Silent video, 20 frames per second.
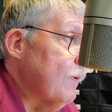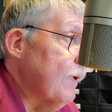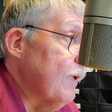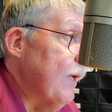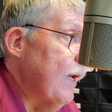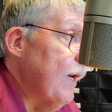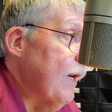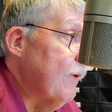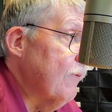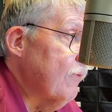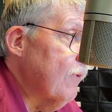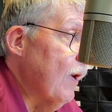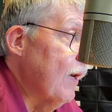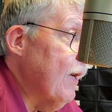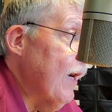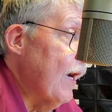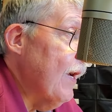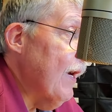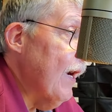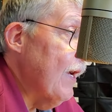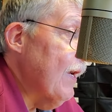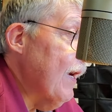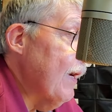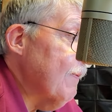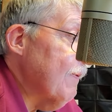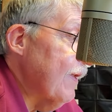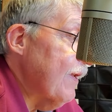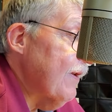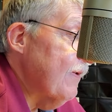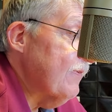yeah, so I
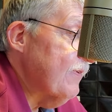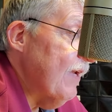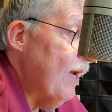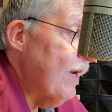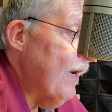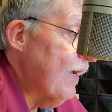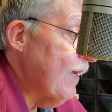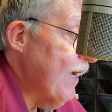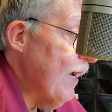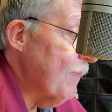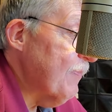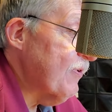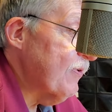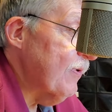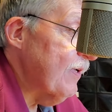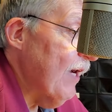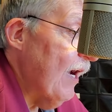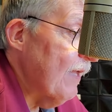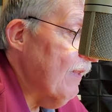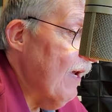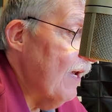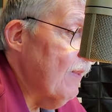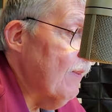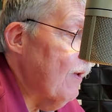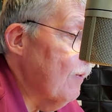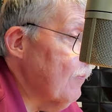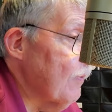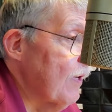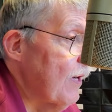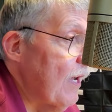like I said, I
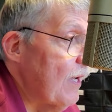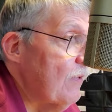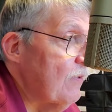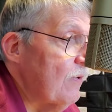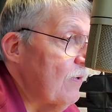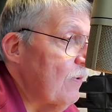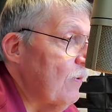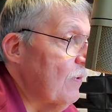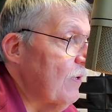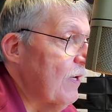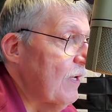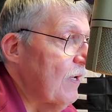love what I do, and